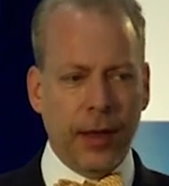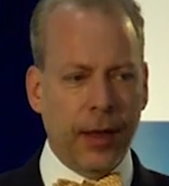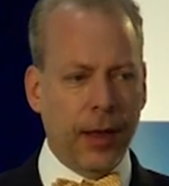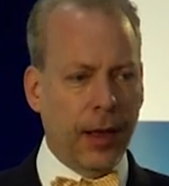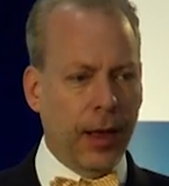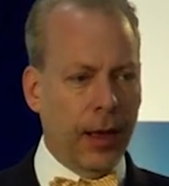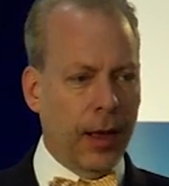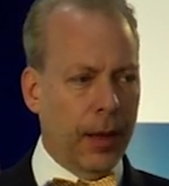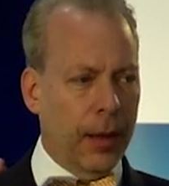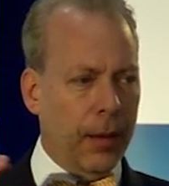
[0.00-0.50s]

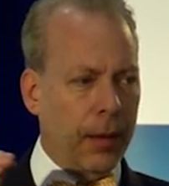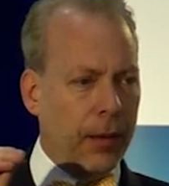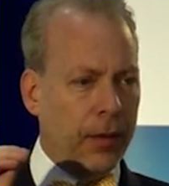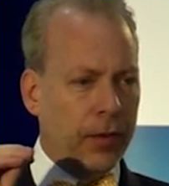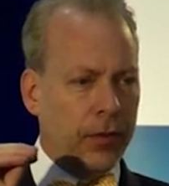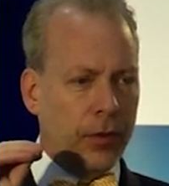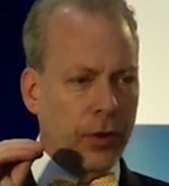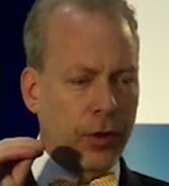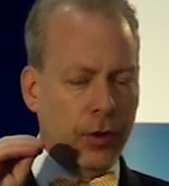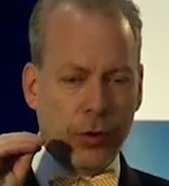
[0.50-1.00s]

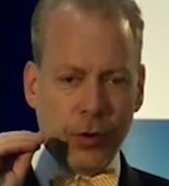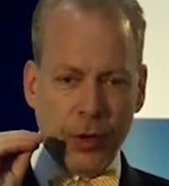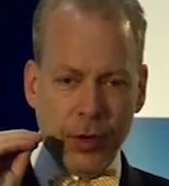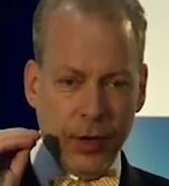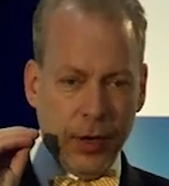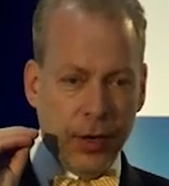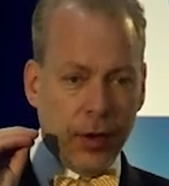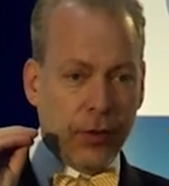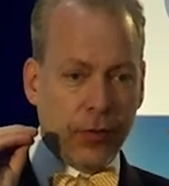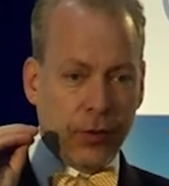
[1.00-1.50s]

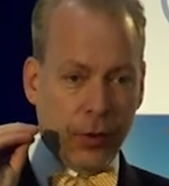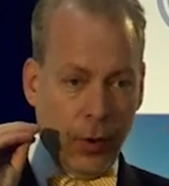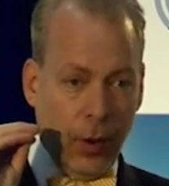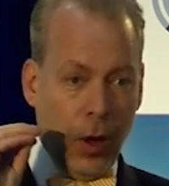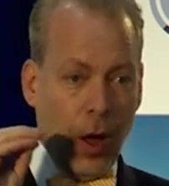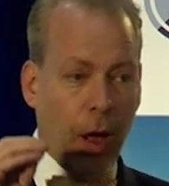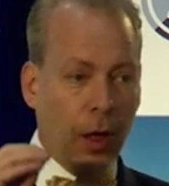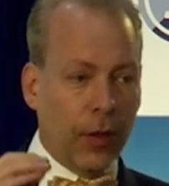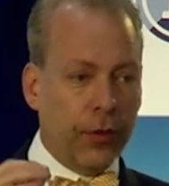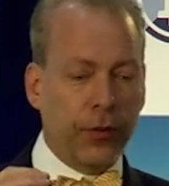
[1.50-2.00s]
so
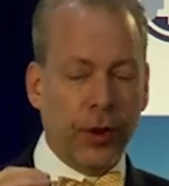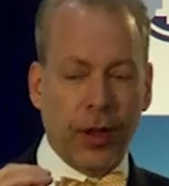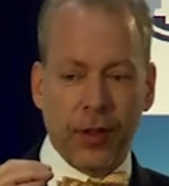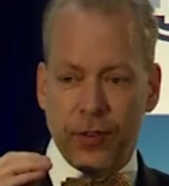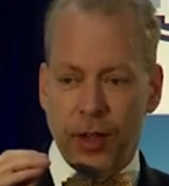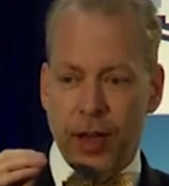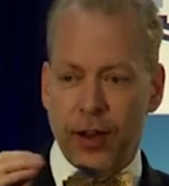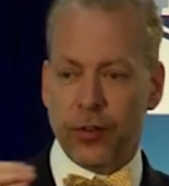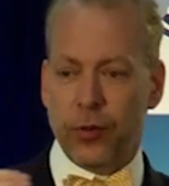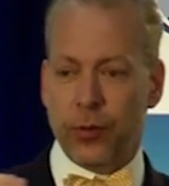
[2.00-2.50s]
all
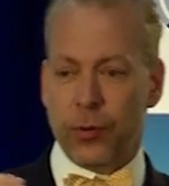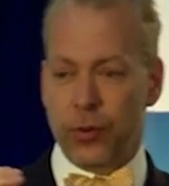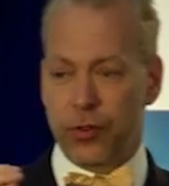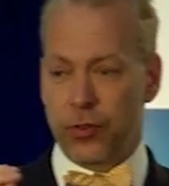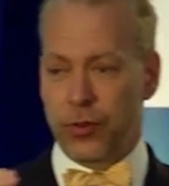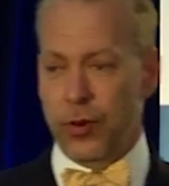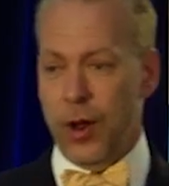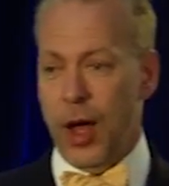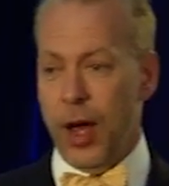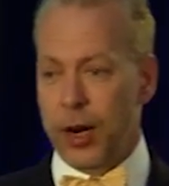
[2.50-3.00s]
transactions were
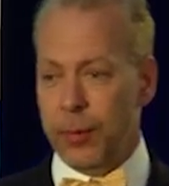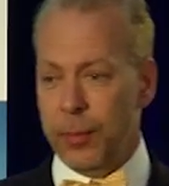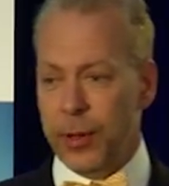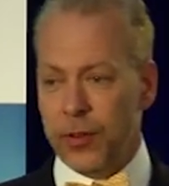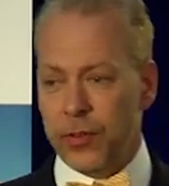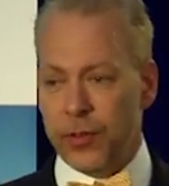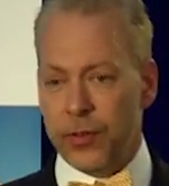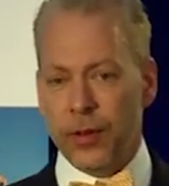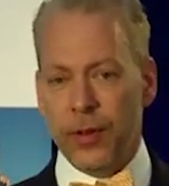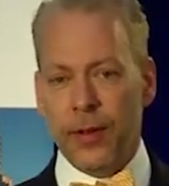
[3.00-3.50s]

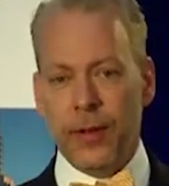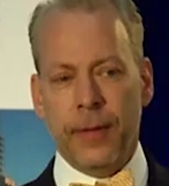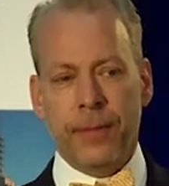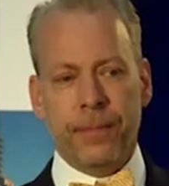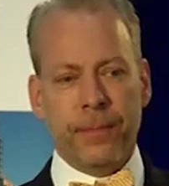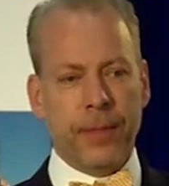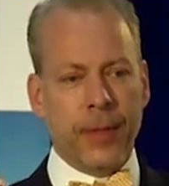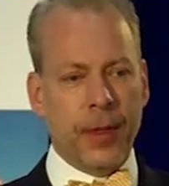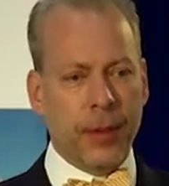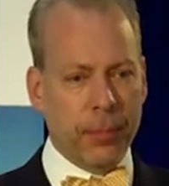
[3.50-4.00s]
pseudonymous.
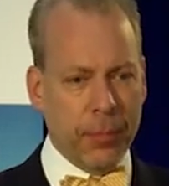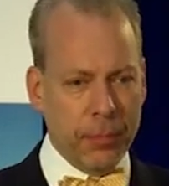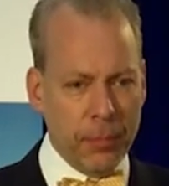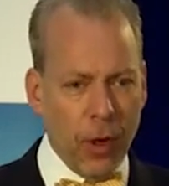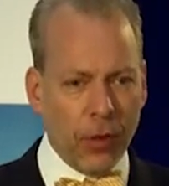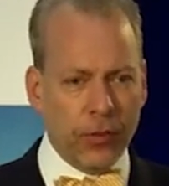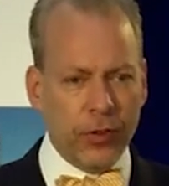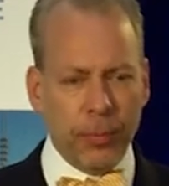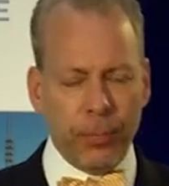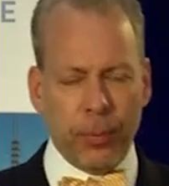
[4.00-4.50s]

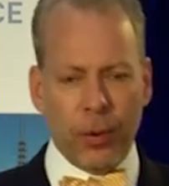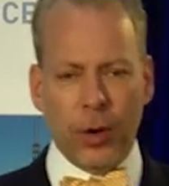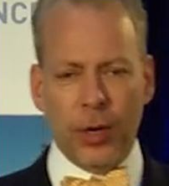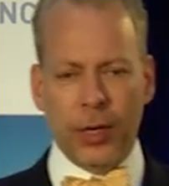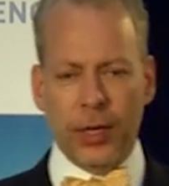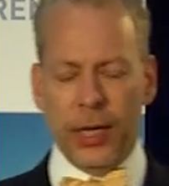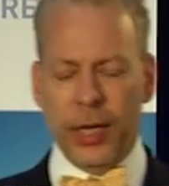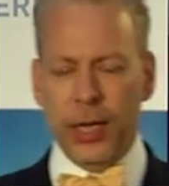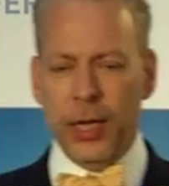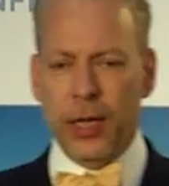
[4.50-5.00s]
Most
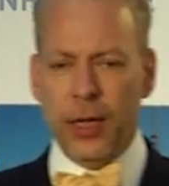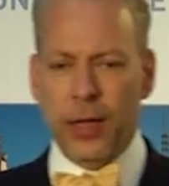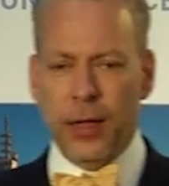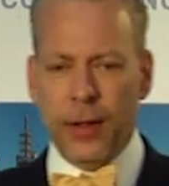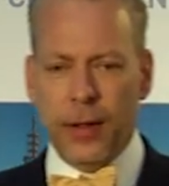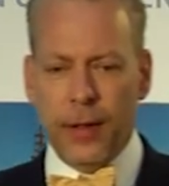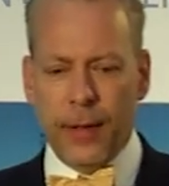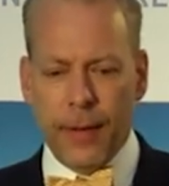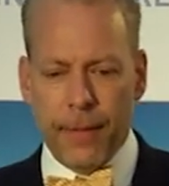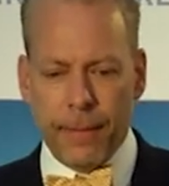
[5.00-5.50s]
importantly,
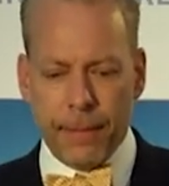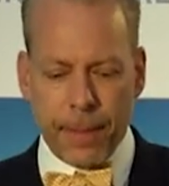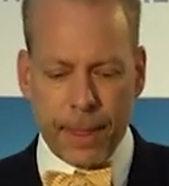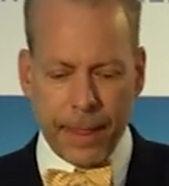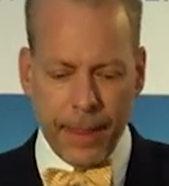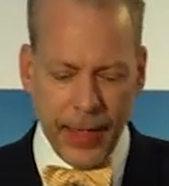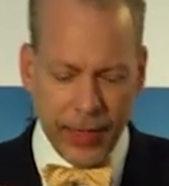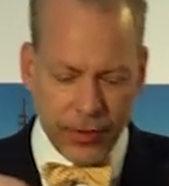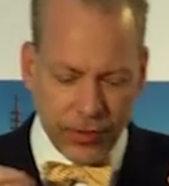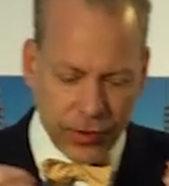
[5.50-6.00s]

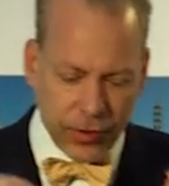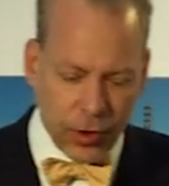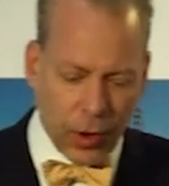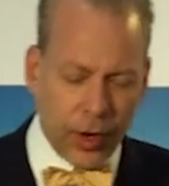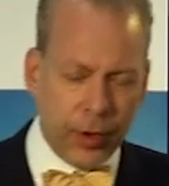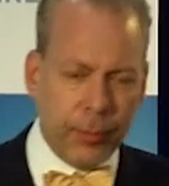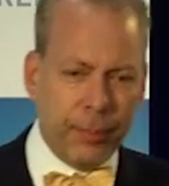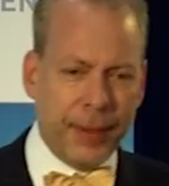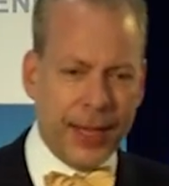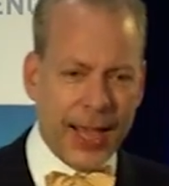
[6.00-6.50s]
it
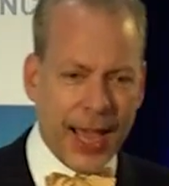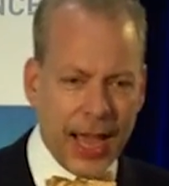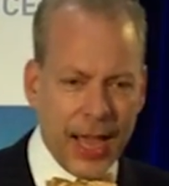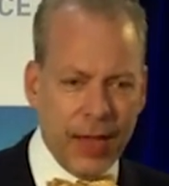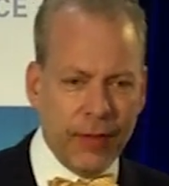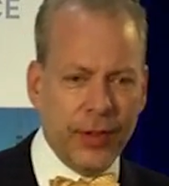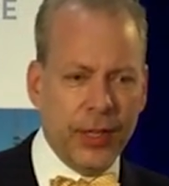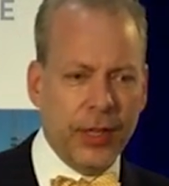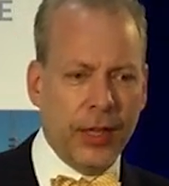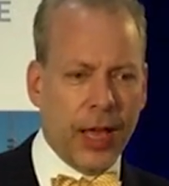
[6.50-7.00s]
started
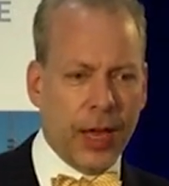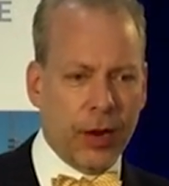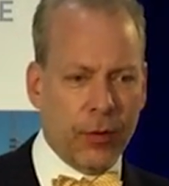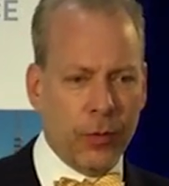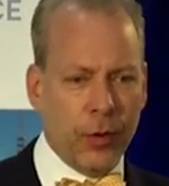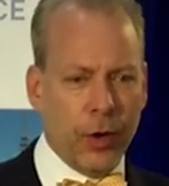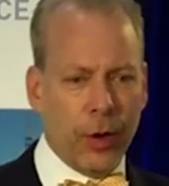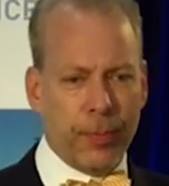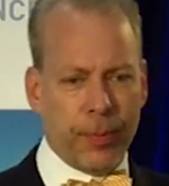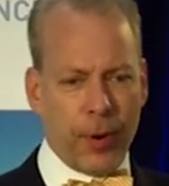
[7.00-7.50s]
behaving like
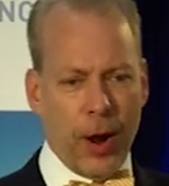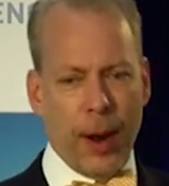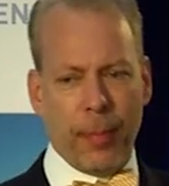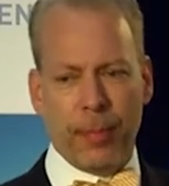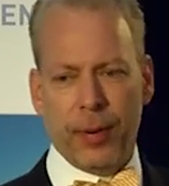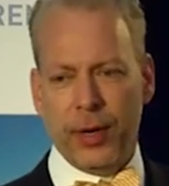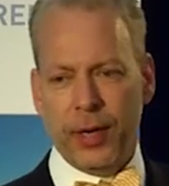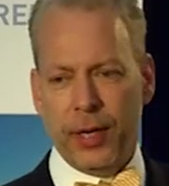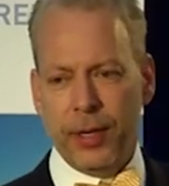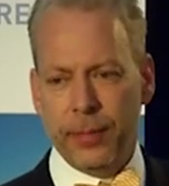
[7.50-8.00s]
real
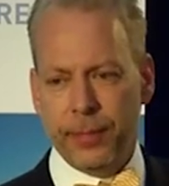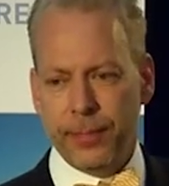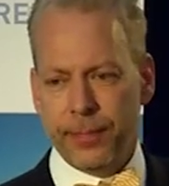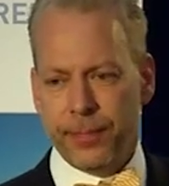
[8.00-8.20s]
property.